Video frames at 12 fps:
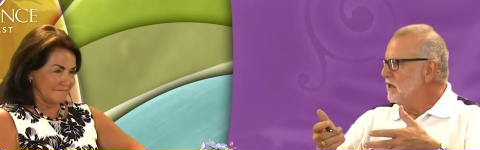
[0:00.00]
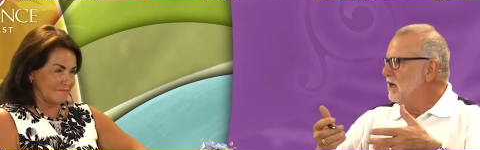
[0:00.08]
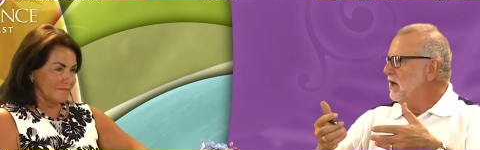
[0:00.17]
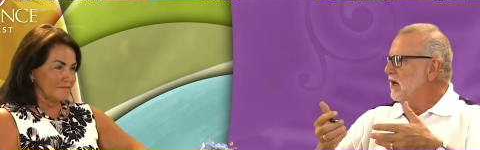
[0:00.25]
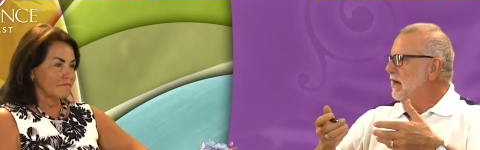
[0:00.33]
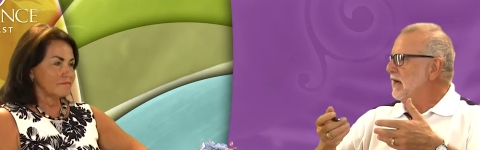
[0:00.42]
Speaker 1: Mm-hmm
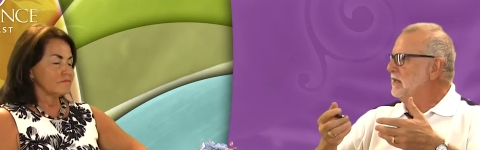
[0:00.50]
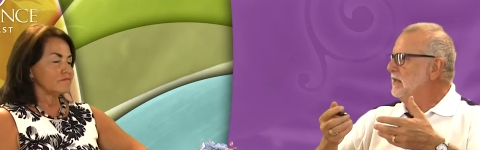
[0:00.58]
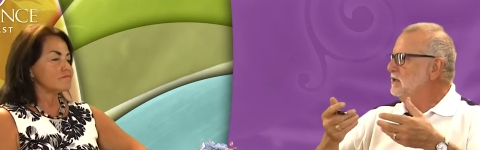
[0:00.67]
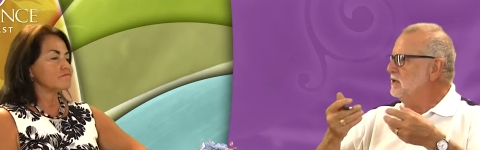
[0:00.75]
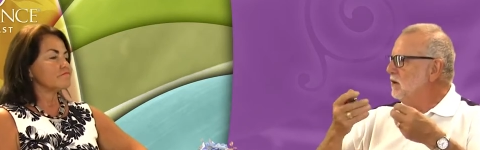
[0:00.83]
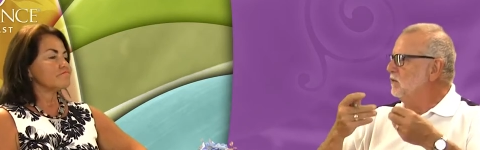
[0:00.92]
and
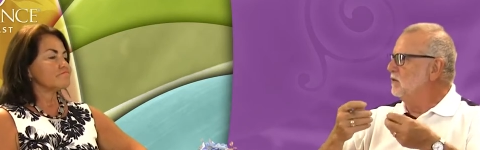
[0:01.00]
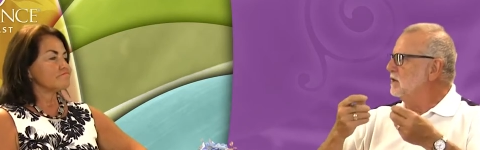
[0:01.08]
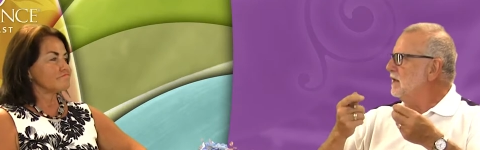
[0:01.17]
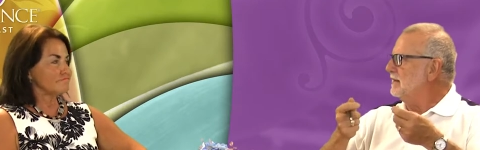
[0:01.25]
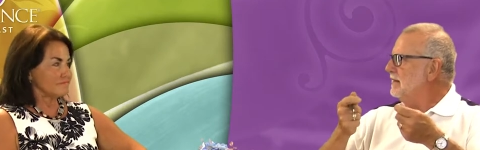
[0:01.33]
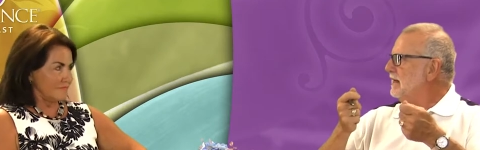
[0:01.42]
they don't
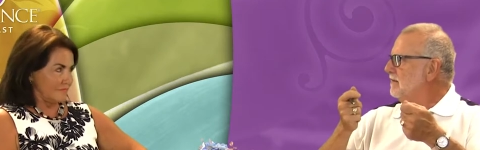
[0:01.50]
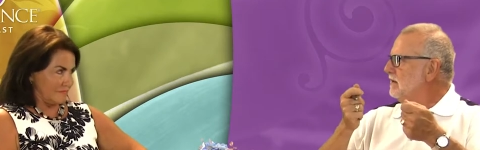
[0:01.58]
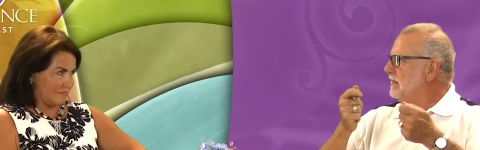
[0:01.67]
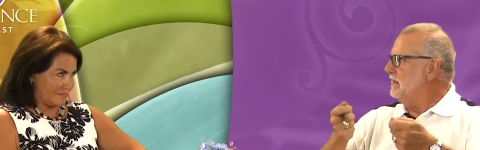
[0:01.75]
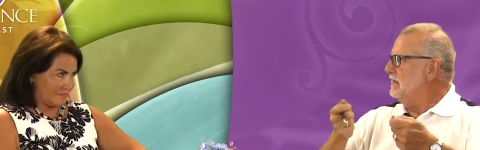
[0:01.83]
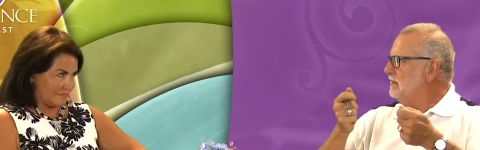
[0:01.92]
look like they
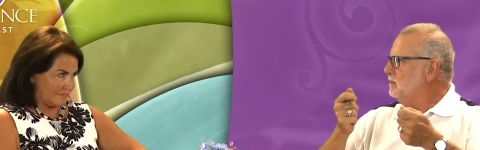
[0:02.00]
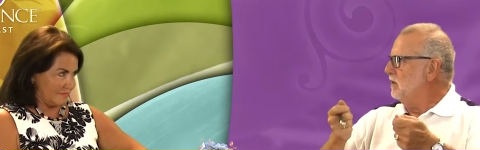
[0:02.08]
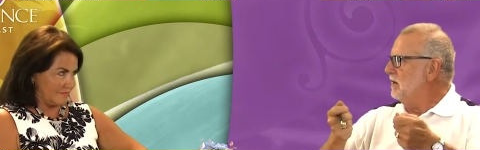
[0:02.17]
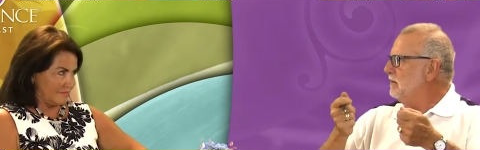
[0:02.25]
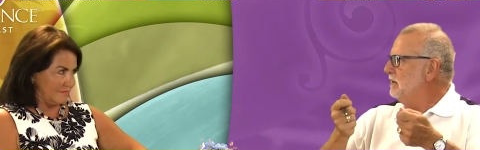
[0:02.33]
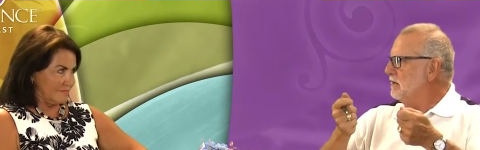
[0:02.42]
have any
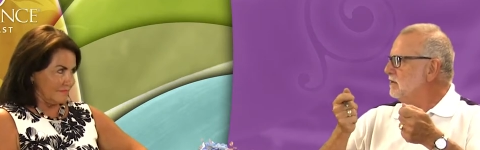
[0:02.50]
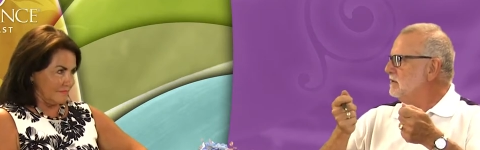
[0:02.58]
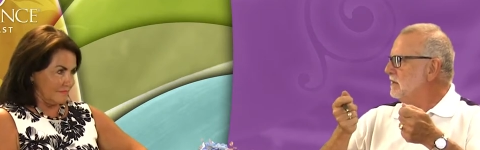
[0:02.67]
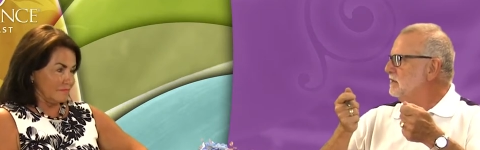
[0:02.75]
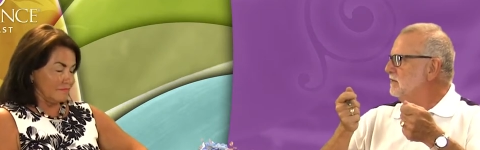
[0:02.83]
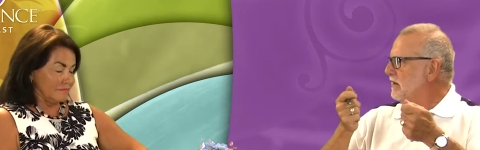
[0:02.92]
blood. I mean, they
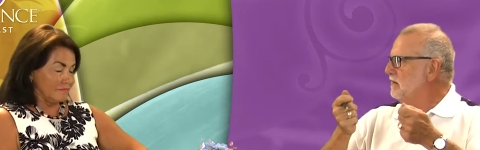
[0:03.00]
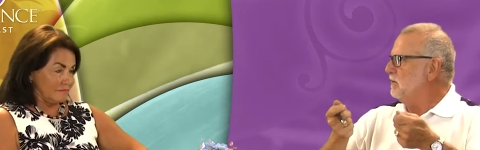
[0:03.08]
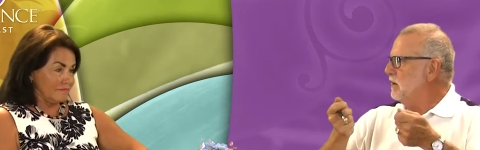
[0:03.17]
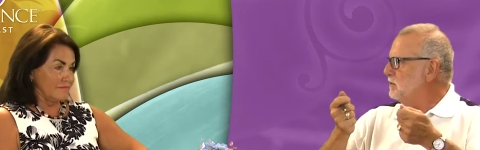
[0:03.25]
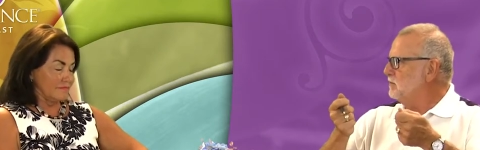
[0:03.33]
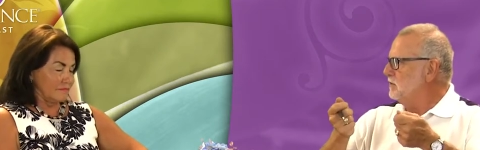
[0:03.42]
look like the
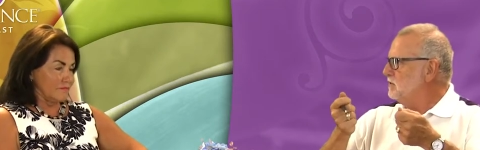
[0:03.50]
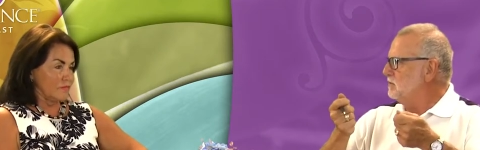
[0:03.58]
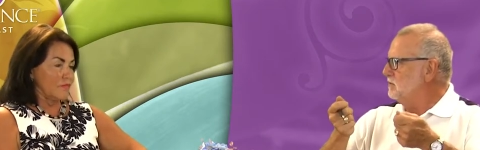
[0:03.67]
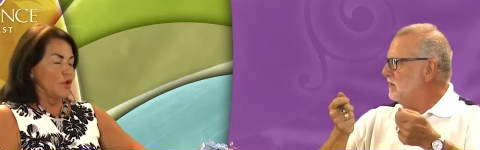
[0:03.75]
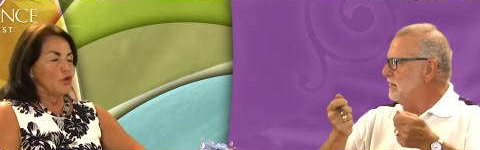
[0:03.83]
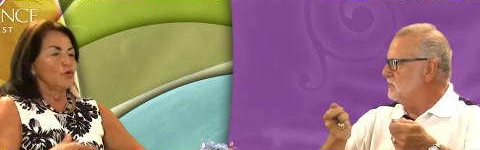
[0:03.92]
vampires
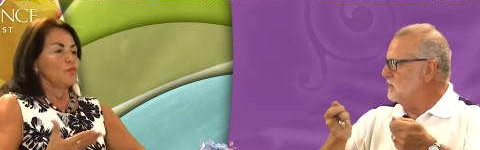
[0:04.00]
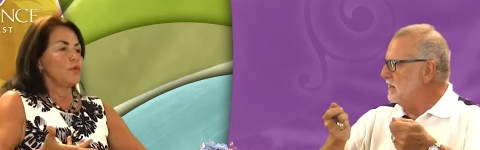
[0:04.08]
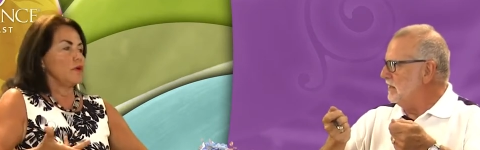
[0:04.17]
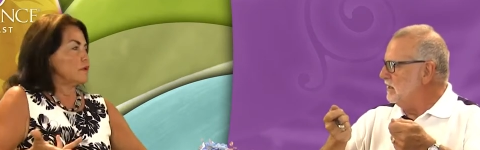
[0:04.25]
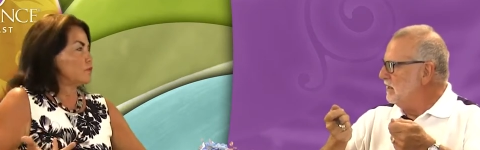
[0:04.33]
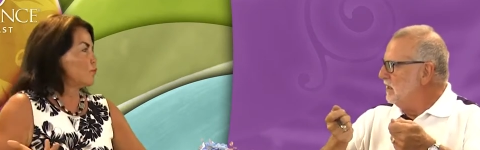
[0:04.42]
visited them last night.
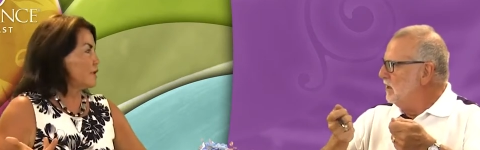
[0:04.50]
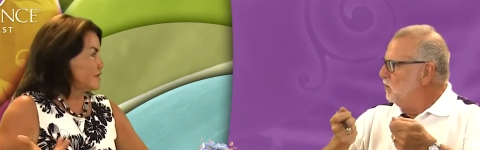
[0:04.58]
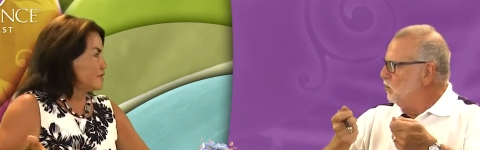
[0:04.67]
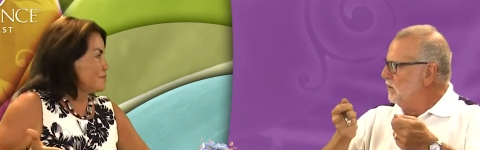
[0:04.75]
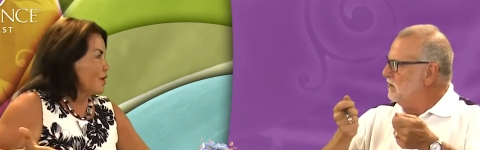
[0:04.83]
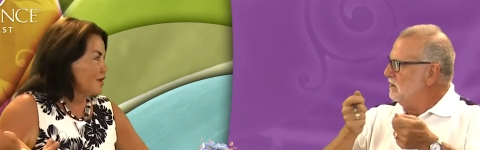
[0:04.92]
Well,
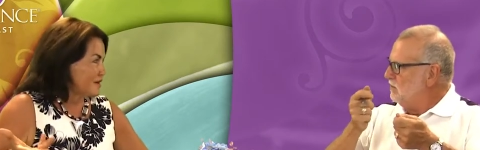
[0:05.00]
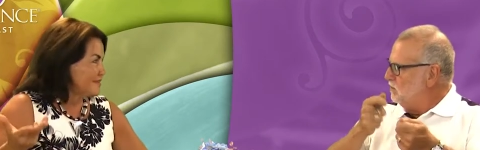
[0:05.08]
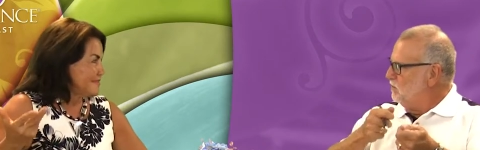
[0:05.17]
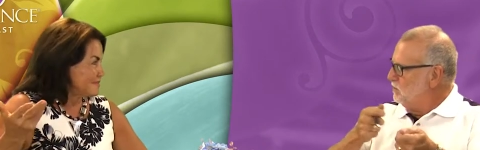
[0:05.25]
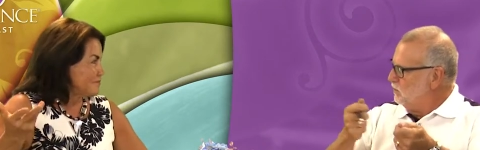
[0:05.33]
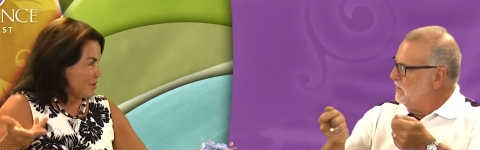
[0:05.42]
one of the would, part,
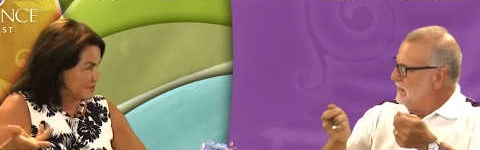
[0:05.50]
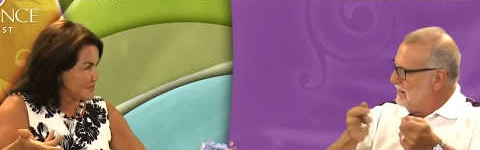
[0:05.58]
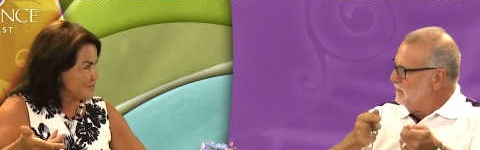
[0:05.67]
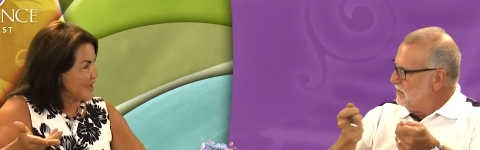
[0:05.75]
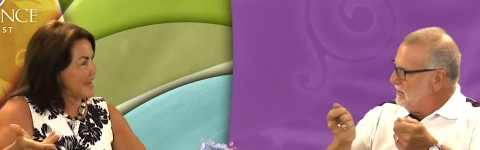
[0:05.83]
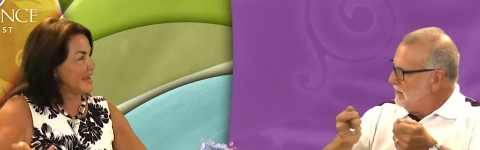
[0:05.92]
would parts
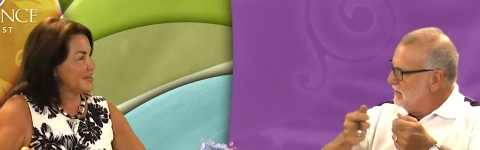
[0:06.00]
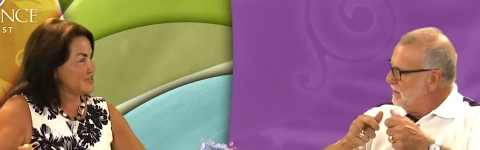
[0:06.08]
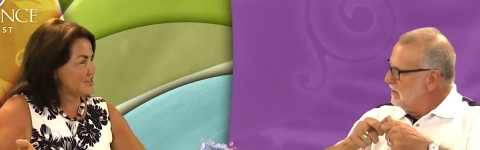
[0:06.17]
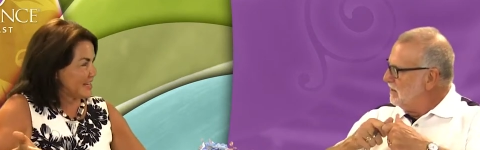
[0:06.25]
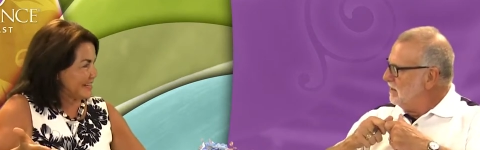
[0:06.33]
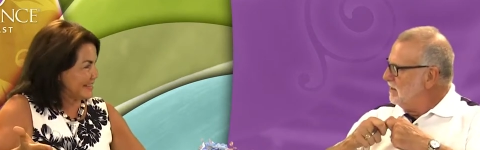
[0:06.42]
of be?
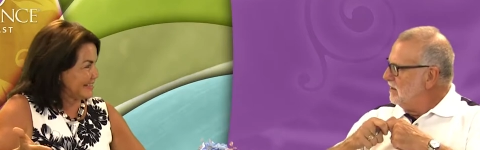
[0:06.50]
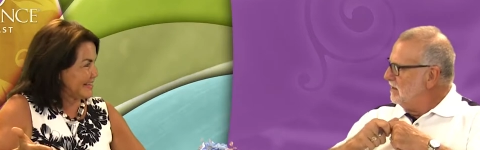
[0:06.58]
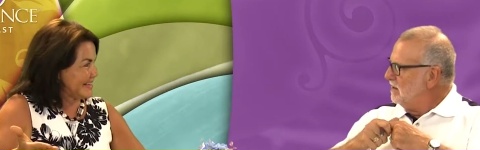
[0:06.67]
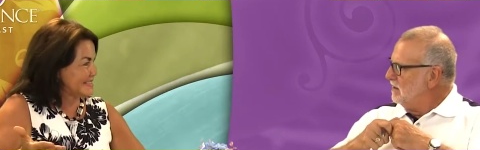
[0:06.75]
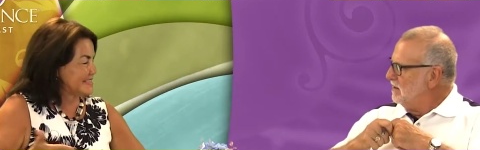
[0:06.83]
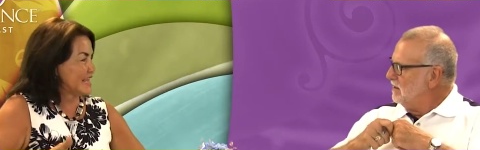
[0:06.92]

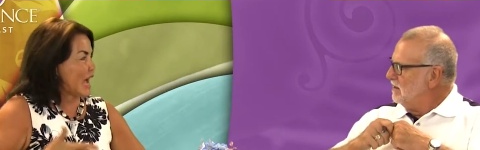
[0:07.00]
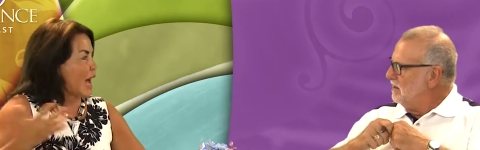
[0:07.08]
Speaker 2: aging is the